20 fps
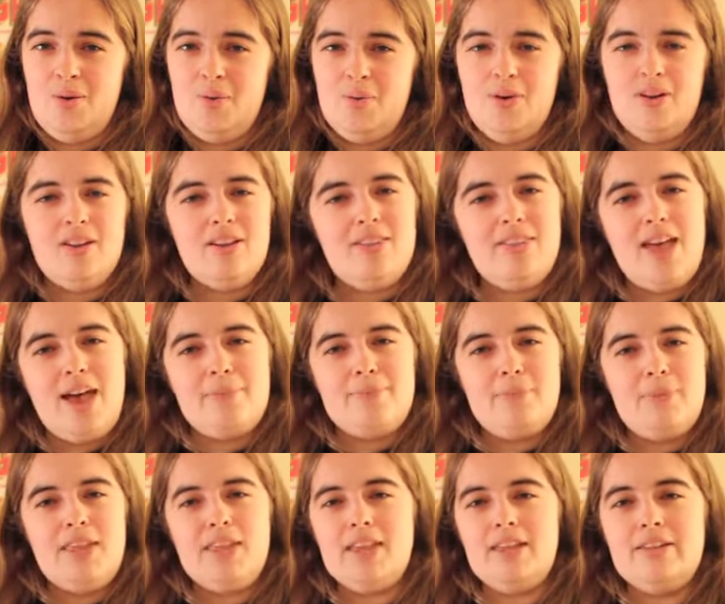What could that
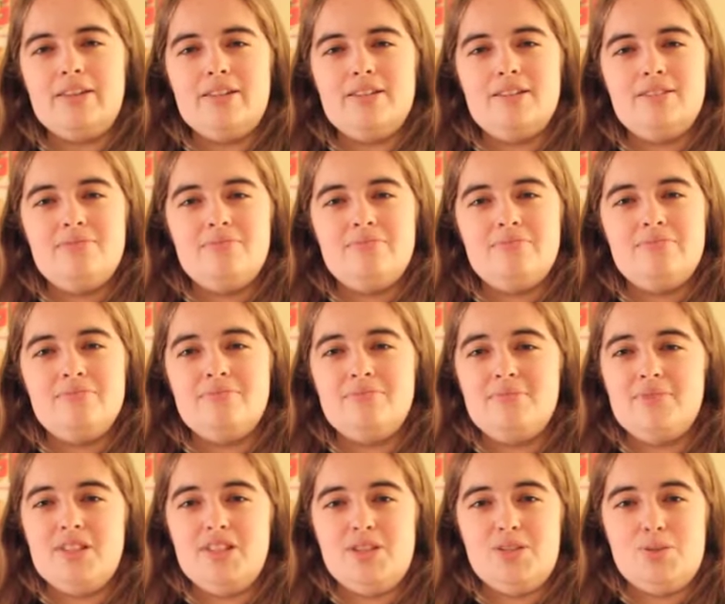mean?
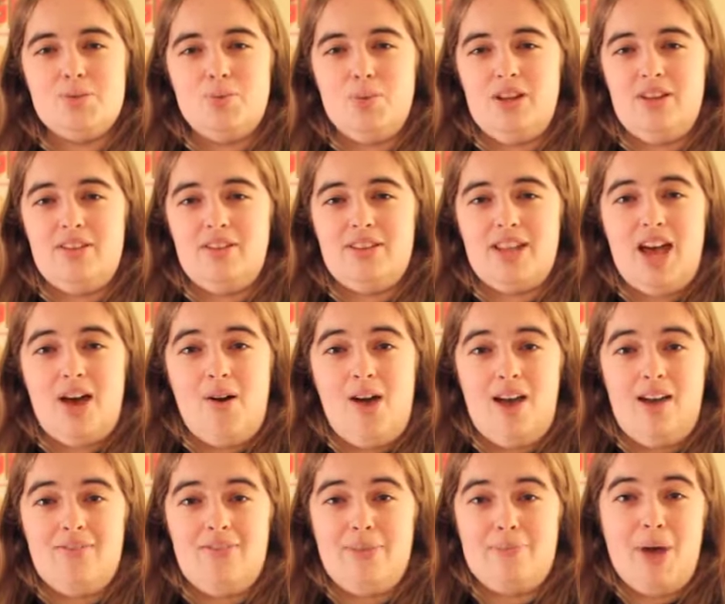Does Will now
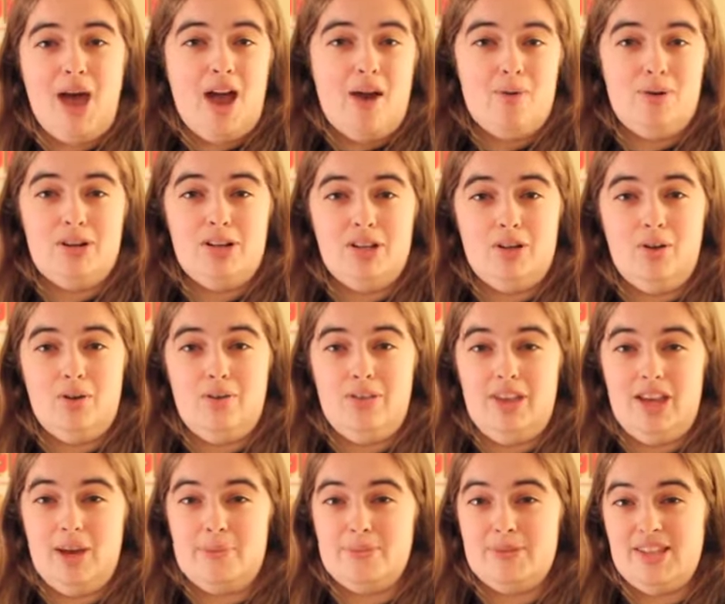have the power to go to
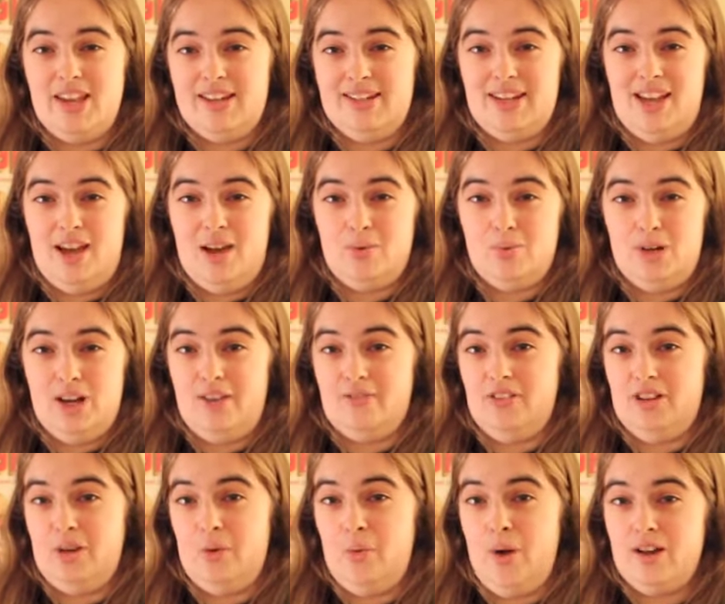the Upside Down
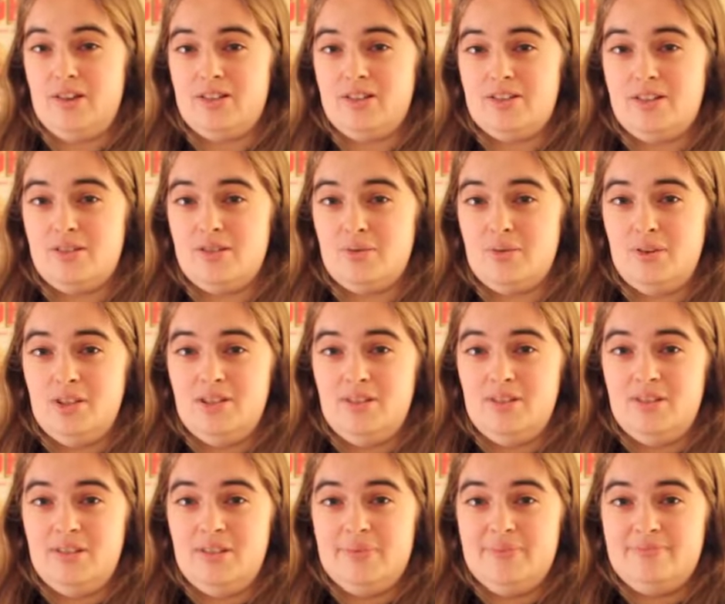whenever he wants to?
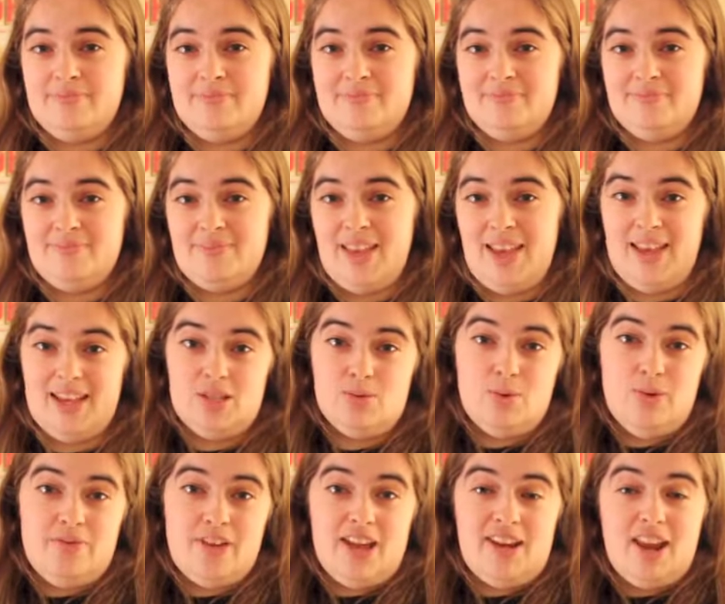I guess
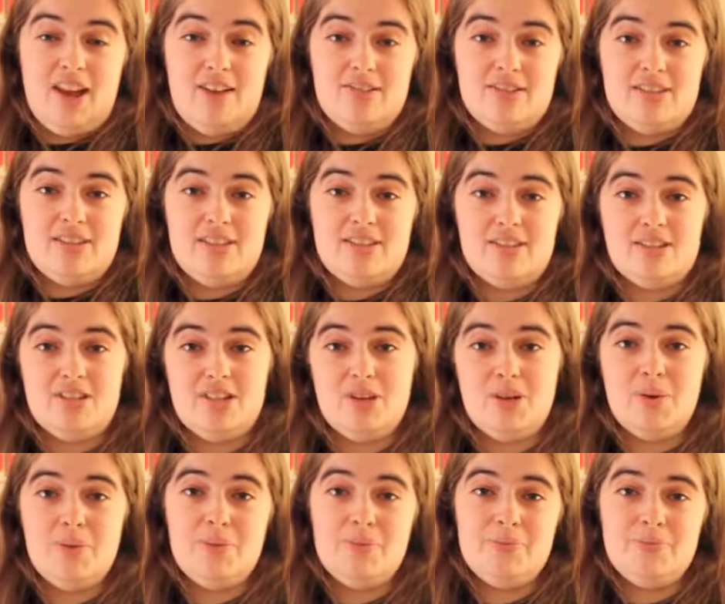we'll find out in season
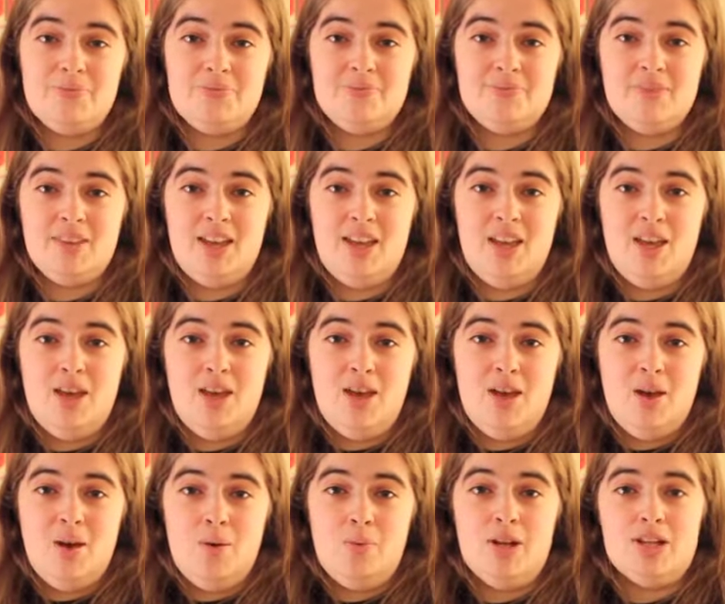two,
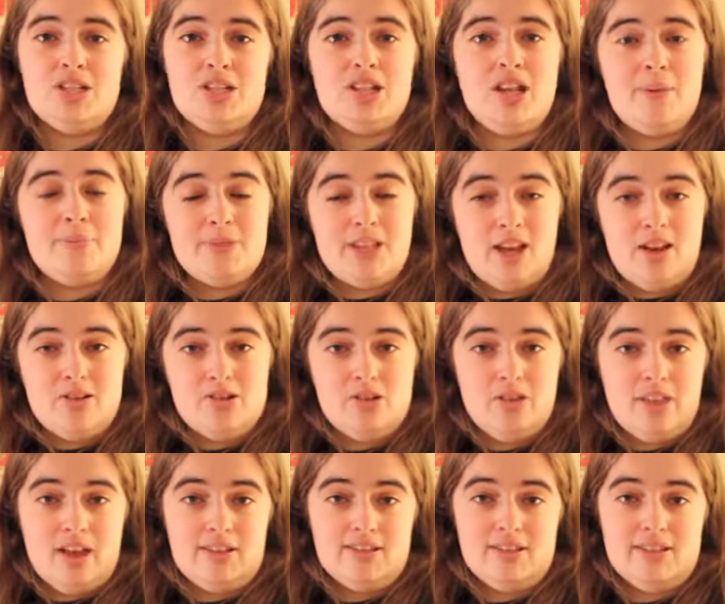which comes out in
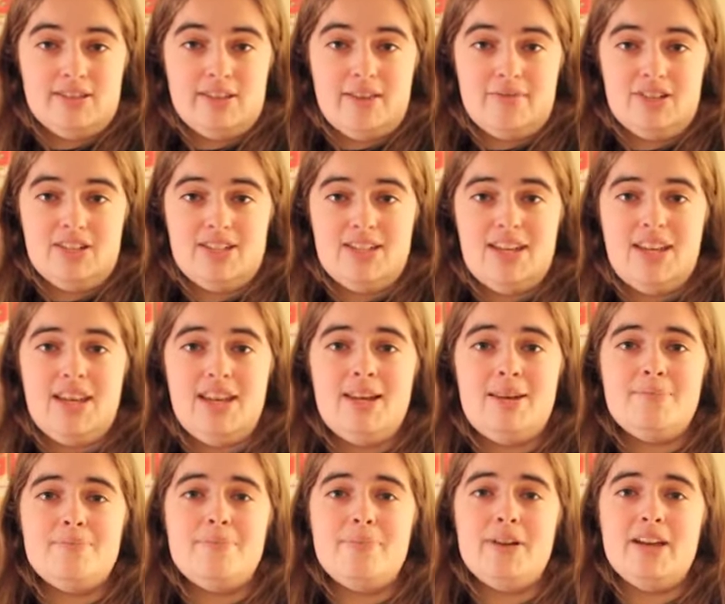
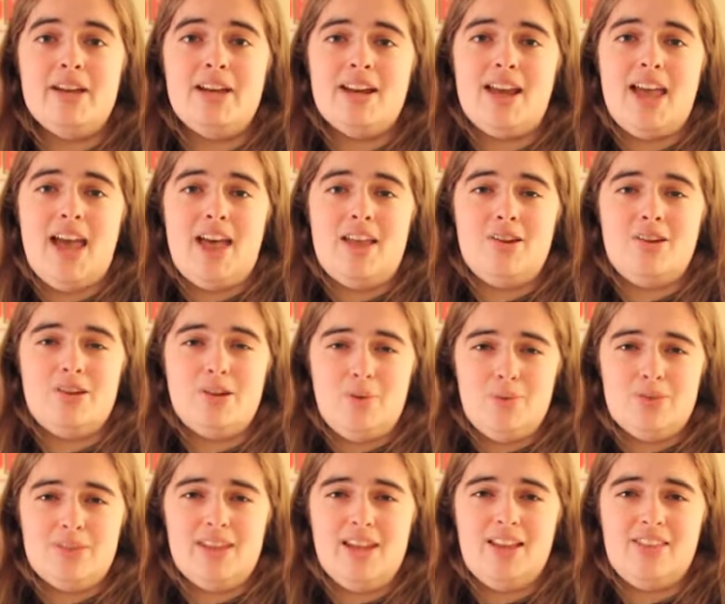2017, but I
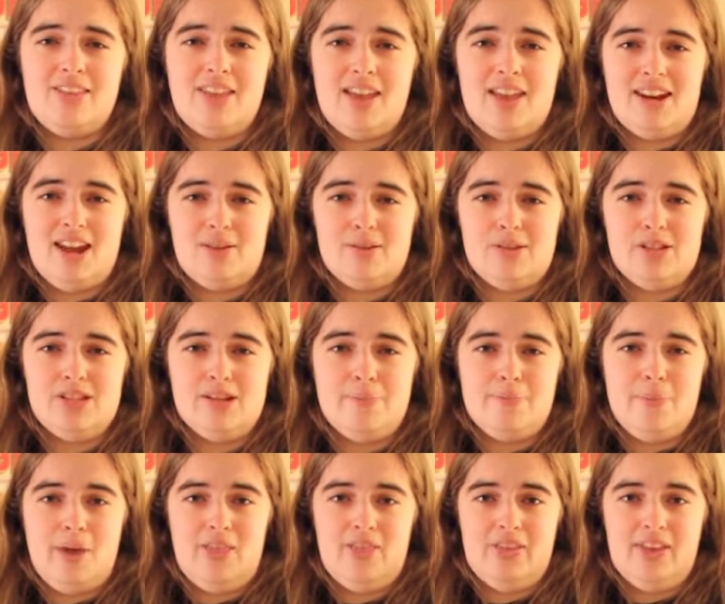don't think they announced a
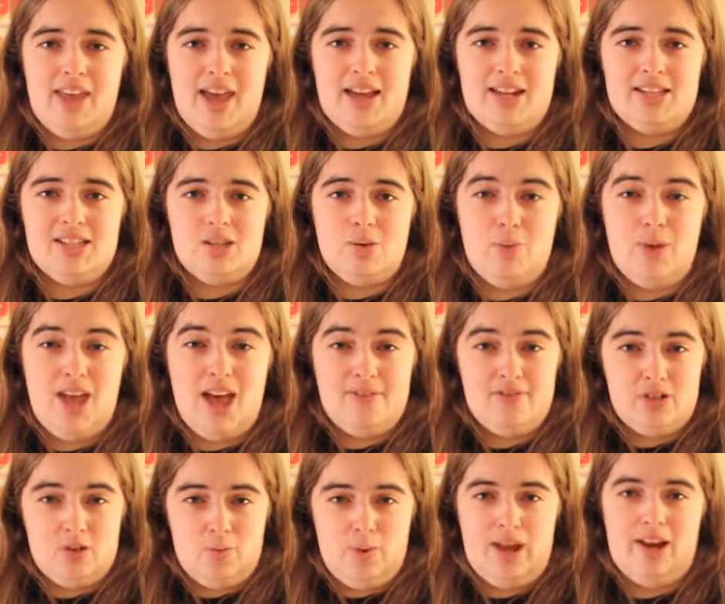month yet, so we have
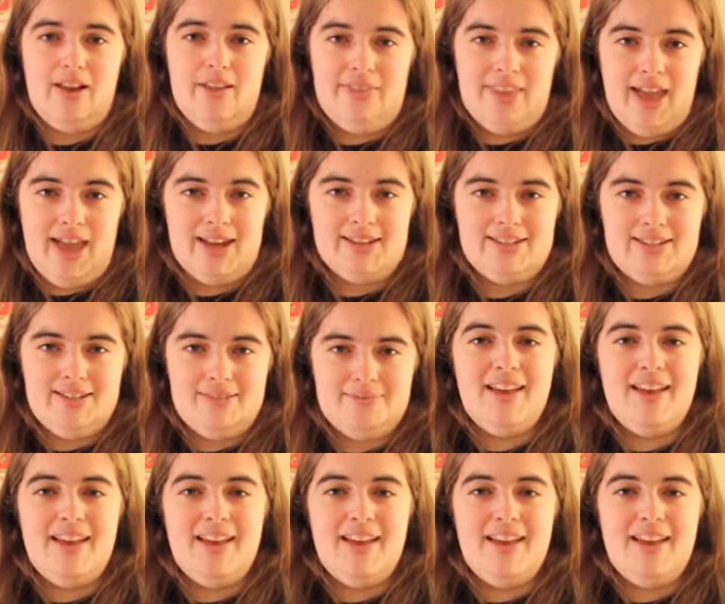to wait on that.